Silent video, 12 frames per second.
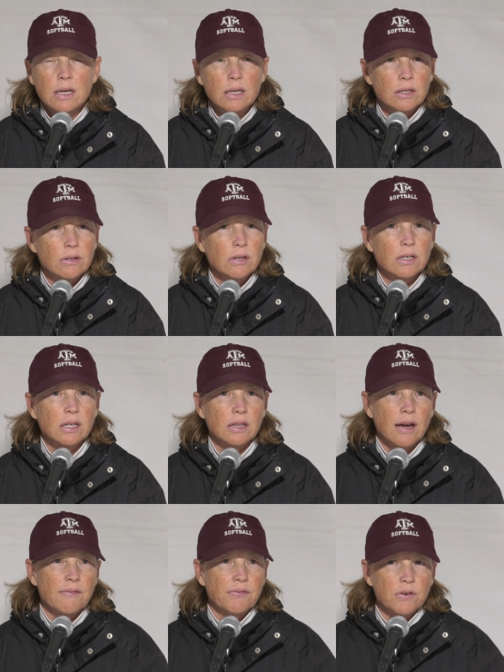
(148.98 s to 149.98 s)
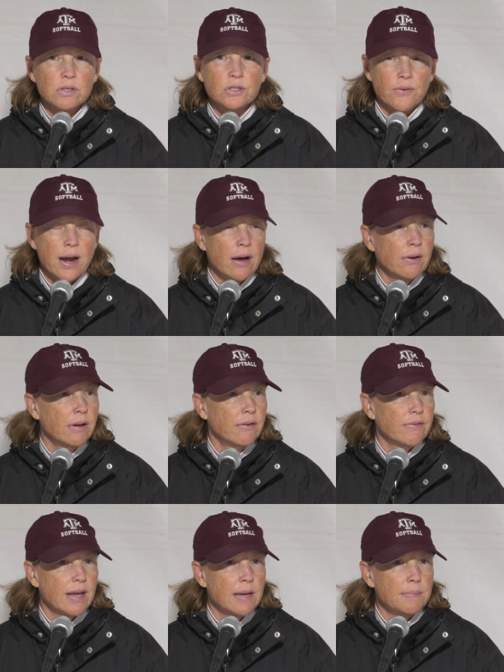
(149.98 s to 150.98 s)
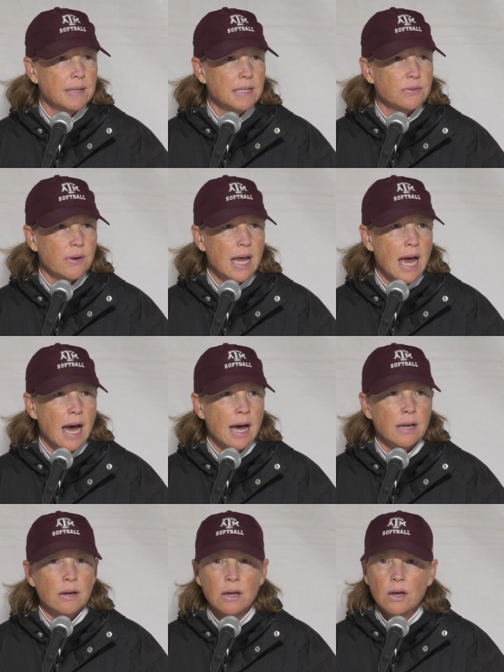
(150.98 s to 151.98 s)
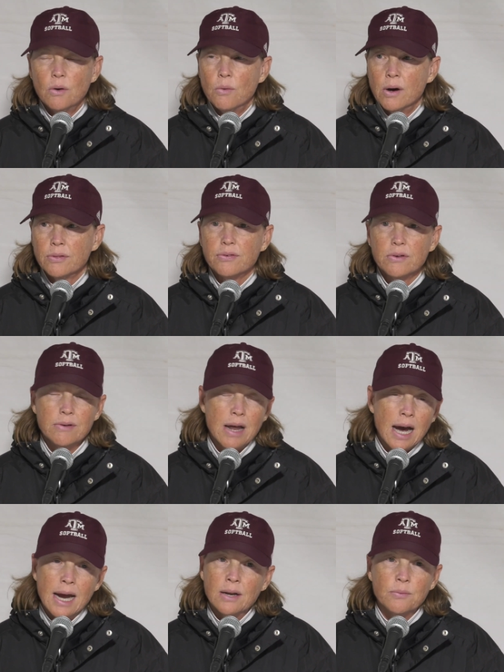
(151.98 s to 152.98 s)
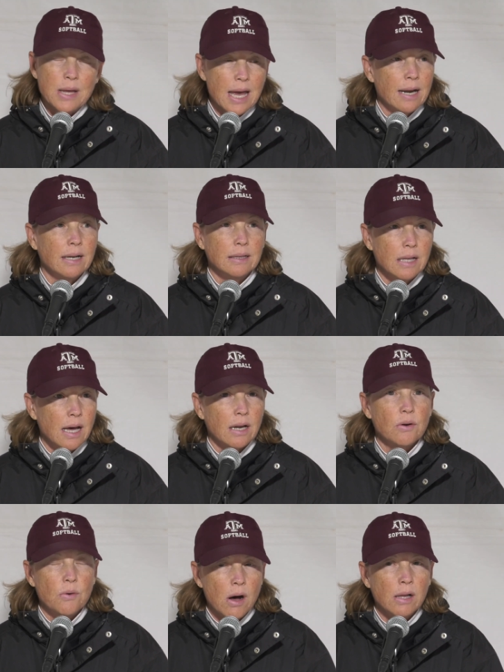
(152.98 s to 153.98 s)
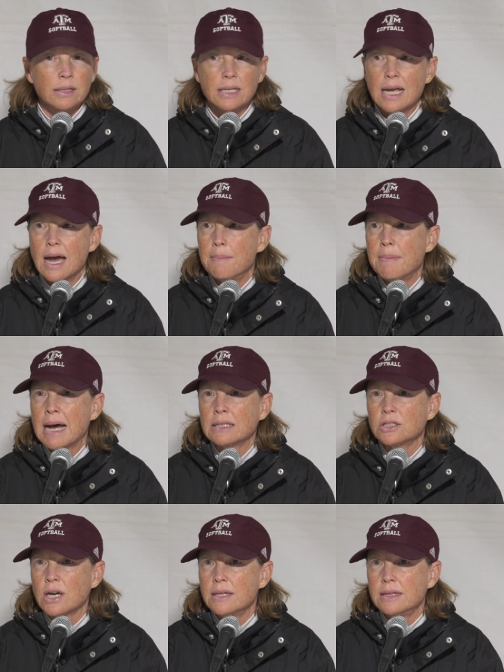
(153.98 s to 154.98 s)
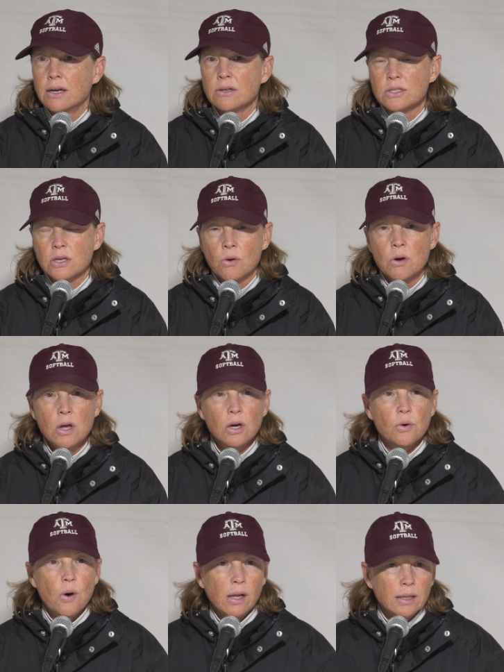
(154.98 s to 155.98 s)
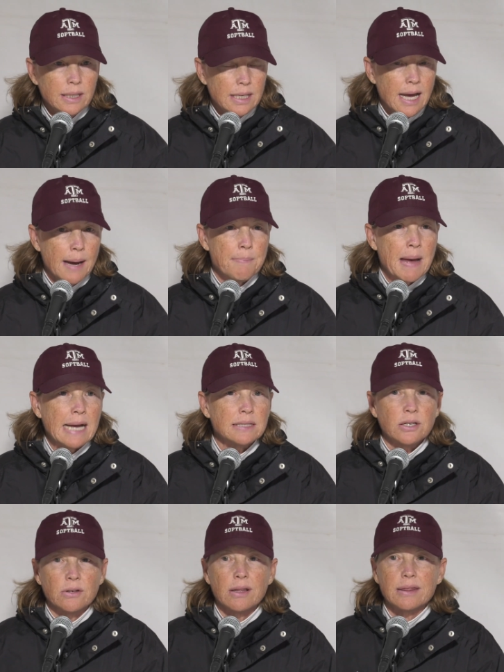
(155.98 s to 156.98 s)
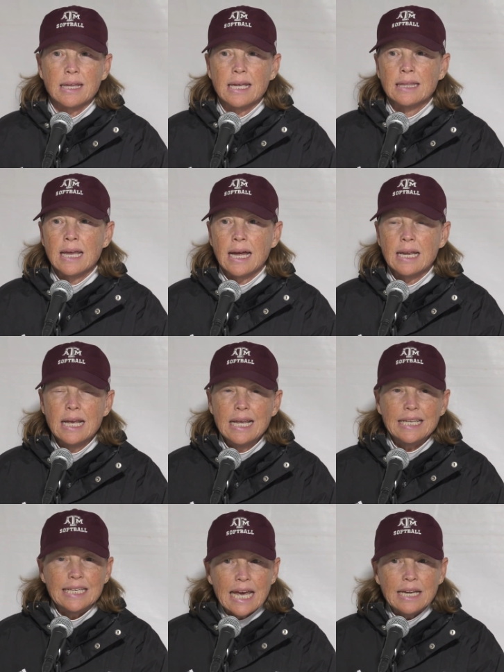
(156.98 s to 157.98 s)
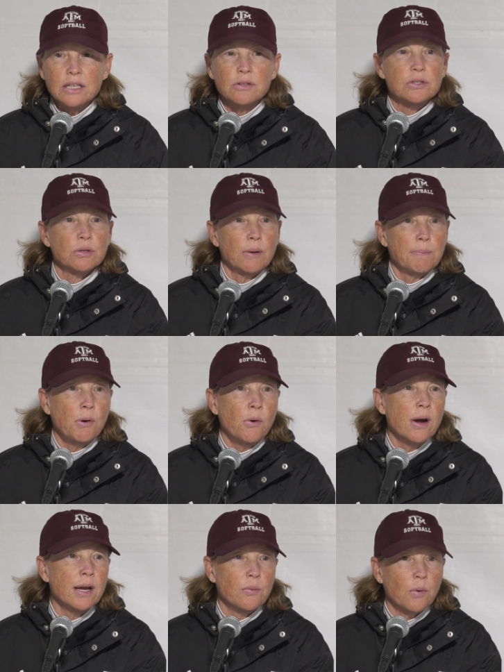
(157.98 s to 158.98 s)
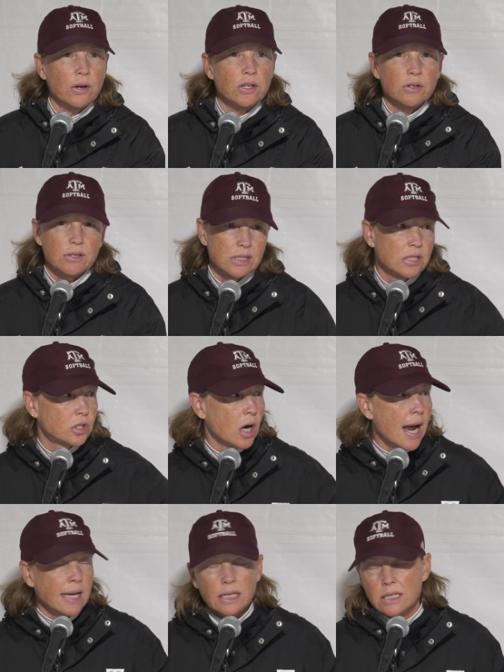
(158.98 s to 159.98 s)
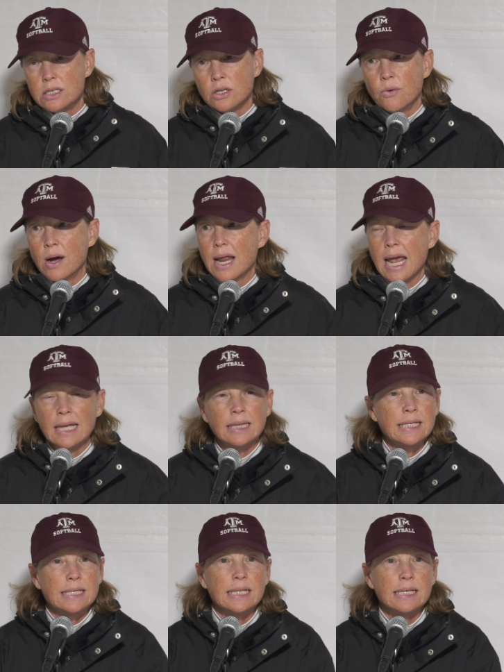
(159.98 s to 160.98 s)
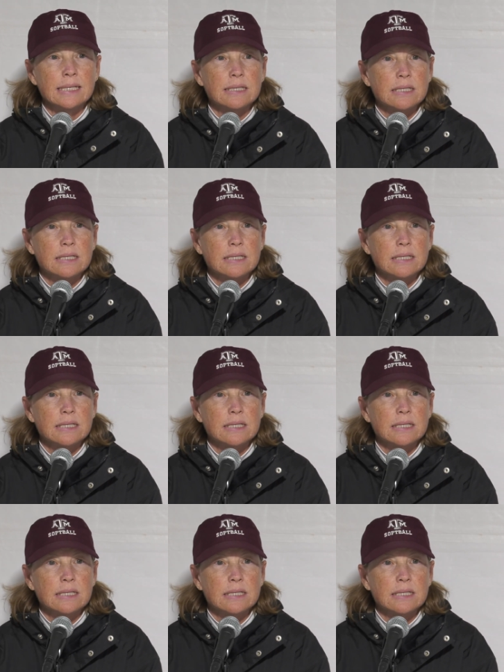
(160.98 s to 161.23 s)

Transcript: You look at that first round of ABs we had, one through nine, and we had a lot of quality at bats right there. So quality at bats are the thing that get you to a point where you can strike and do what Haley did.